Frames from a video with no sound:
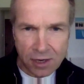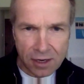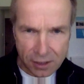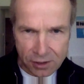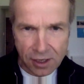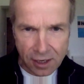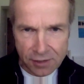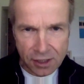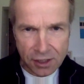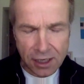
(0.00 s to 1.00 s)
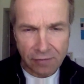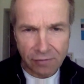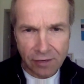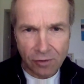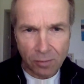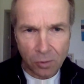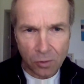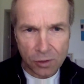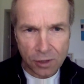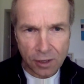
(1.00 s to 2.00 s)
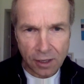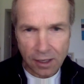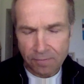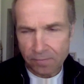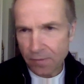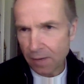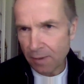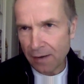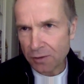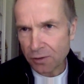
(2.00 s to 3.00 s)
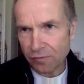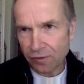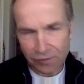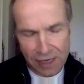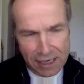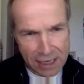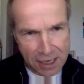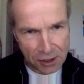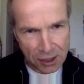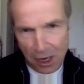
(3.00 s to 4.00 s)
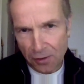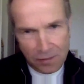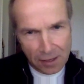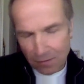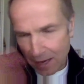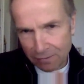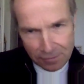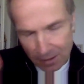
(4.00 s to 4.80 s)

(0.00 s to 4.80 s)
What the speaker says: a TV reporter about sort of 15 years ago, and that